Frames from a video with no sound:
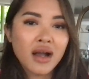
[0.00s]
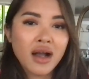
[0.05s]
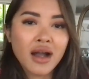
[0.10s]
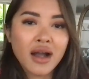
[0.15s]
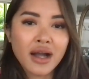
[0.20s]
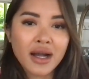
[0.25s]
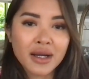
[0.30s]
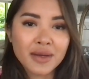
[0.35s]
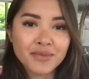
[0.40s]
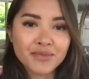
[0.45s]

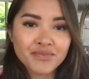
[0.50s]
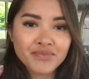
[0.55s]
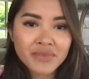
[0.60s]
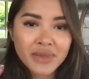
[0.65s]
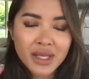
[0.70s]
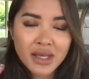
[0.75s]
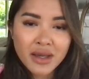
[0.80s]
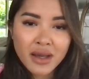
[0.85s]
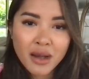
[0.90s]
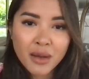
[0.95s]
Um,
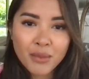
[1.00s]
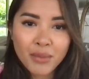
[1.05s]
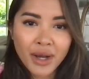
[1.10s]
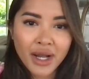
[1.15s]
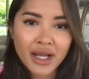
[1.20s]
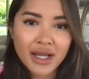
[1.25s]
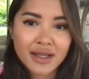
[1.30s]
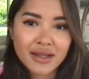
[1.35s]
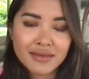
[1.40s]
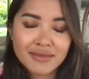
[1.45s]

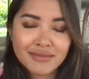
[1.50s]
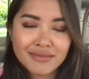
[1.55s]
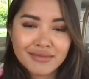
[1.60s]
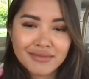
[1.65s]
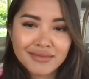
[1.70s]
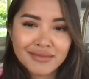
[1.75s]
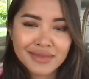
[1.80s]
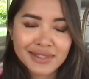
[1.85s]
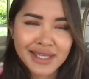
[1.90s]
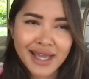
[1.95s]
but
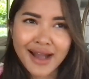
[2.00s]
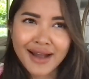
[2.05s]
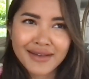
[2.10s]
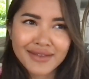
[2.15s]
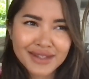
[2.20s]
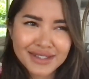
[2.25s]
yeah,